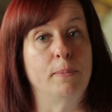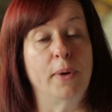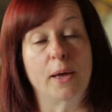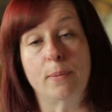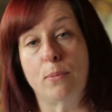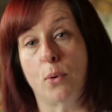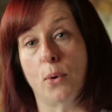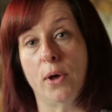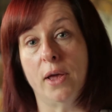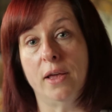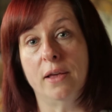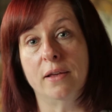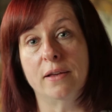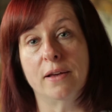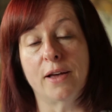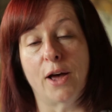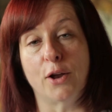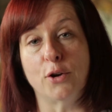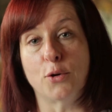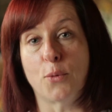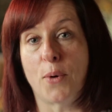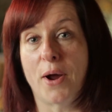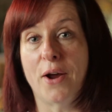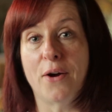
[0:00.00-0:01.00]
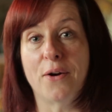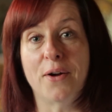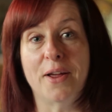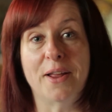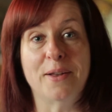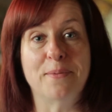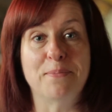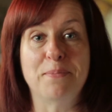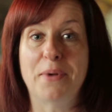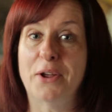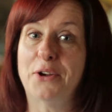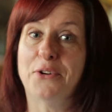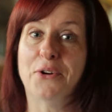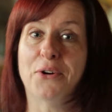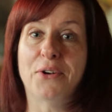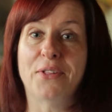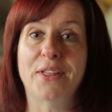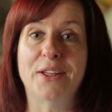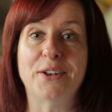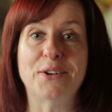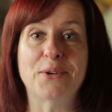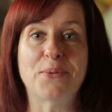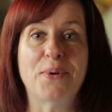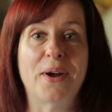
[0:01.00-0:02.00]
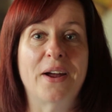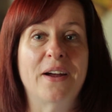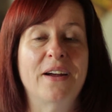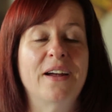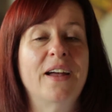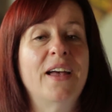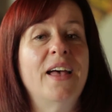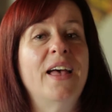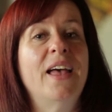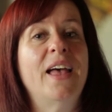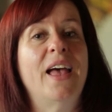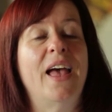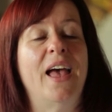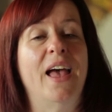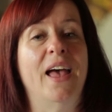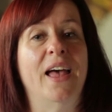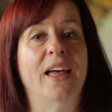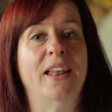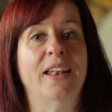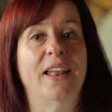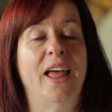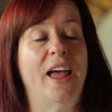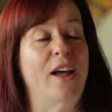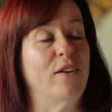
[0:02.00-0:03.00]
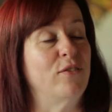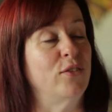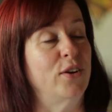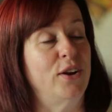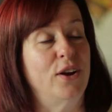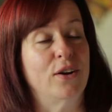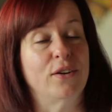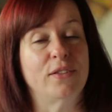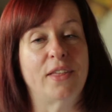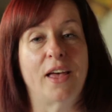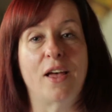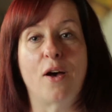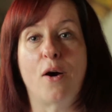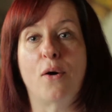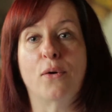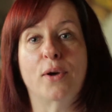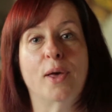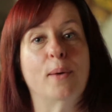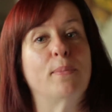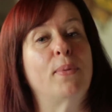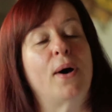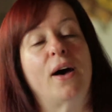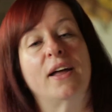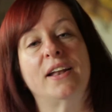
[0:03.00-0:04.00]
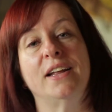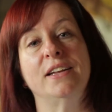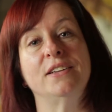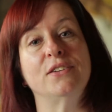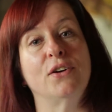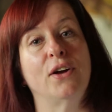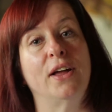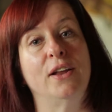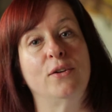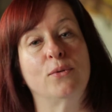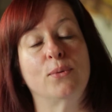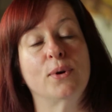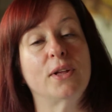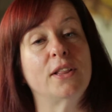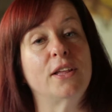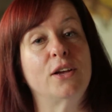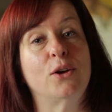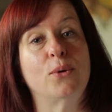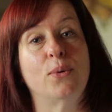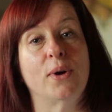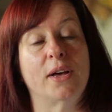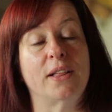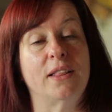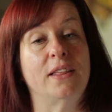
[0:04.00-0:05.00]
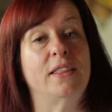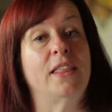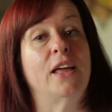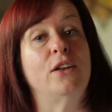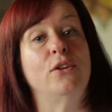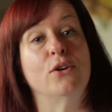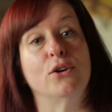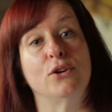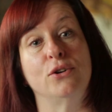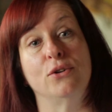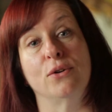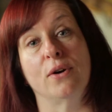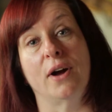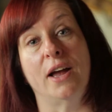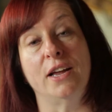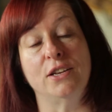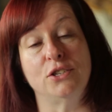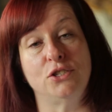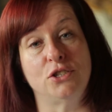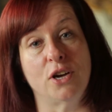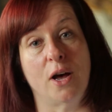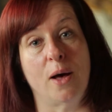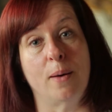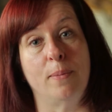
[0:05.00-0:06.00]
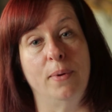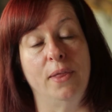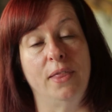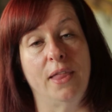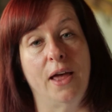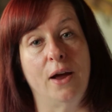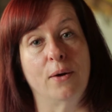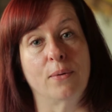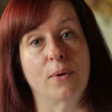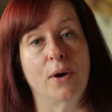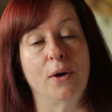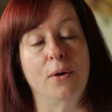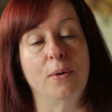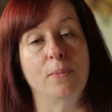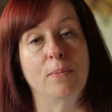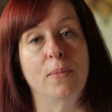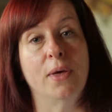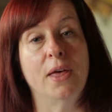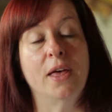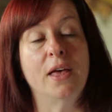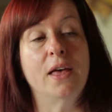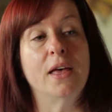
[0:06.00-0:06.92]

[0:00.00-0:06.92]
big boy underwear and big girl underwear, and every year they all get potty trained really quickly. They do a great job in that room.